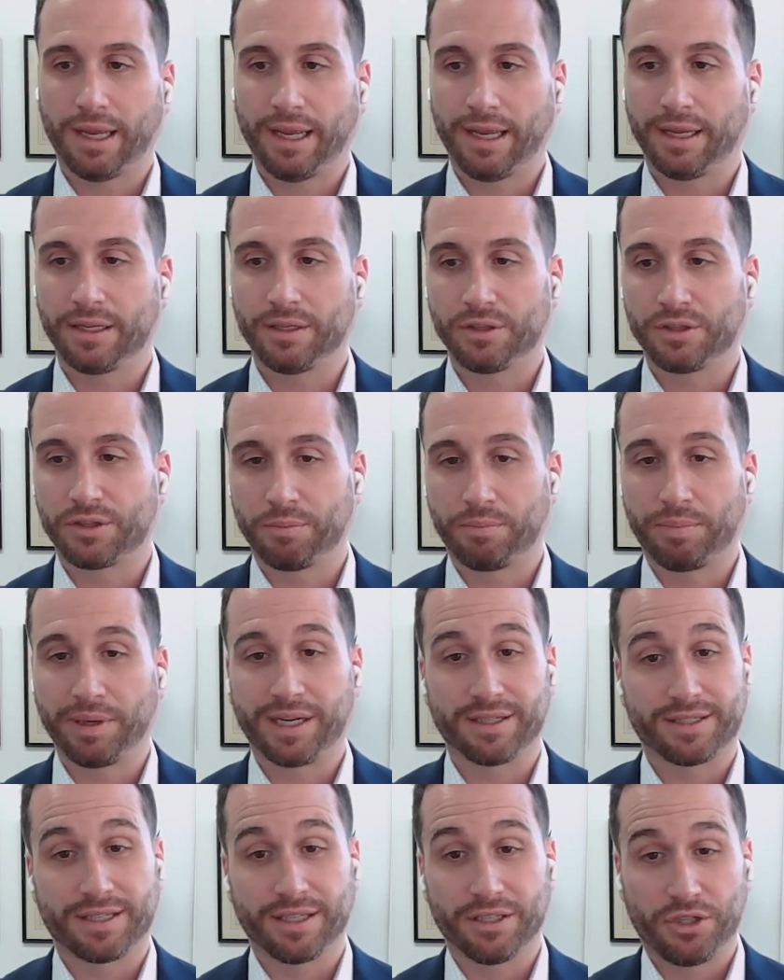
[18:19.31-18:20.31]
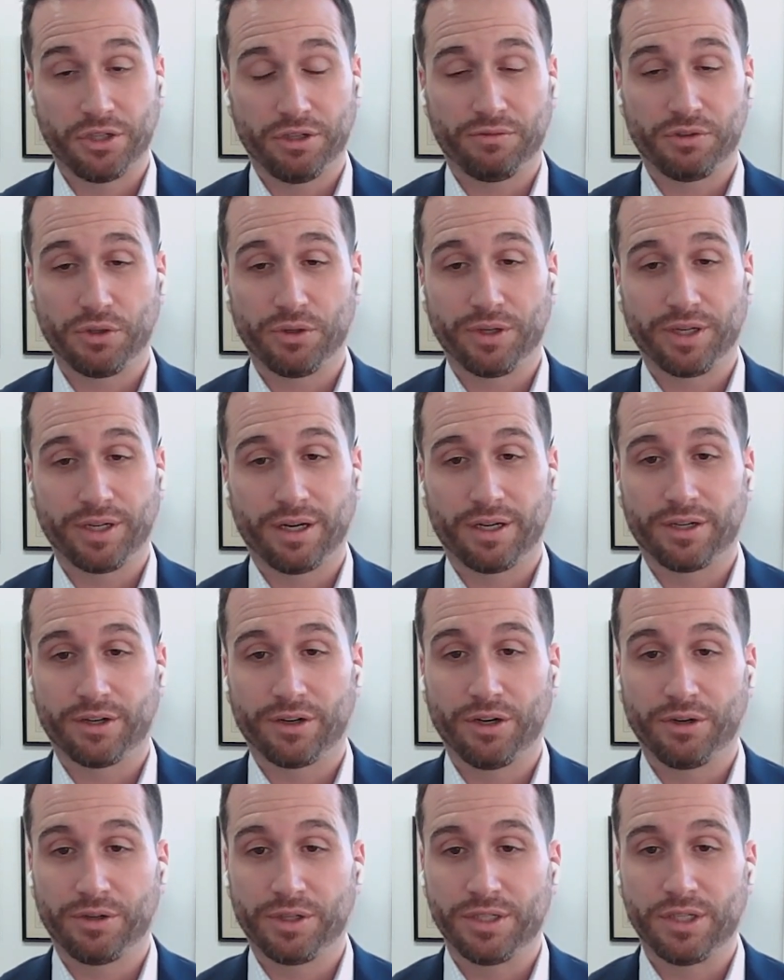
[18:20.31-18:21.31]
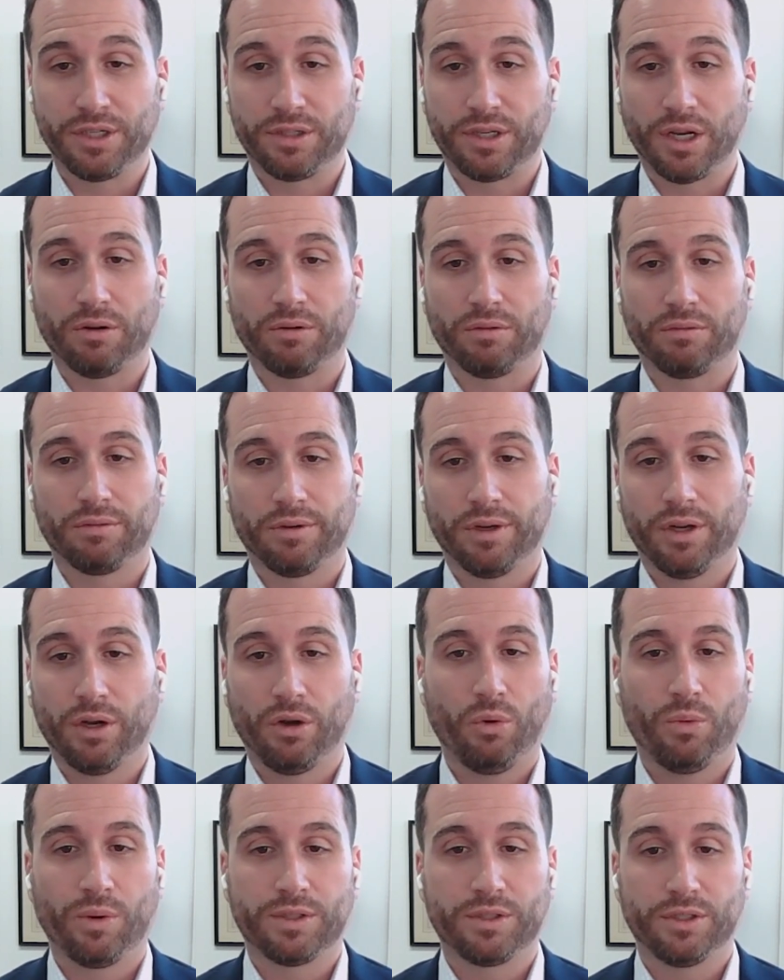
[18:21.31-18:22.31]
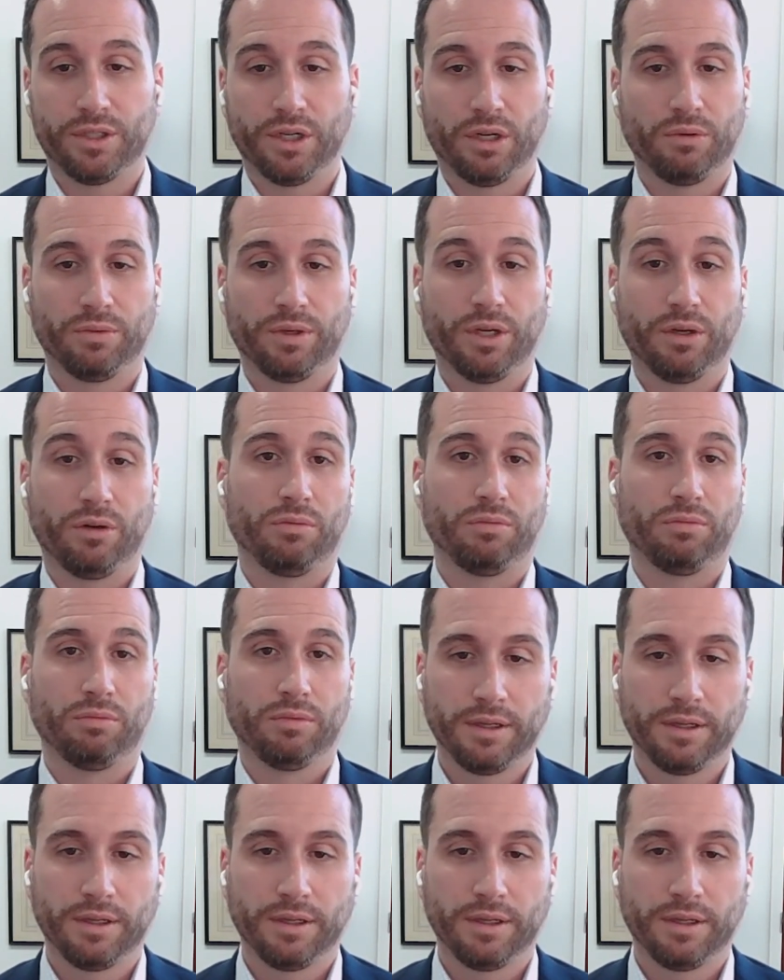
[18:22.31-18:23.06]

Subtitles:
And the biggest issue of doing it on your own is you don't know what you don't know.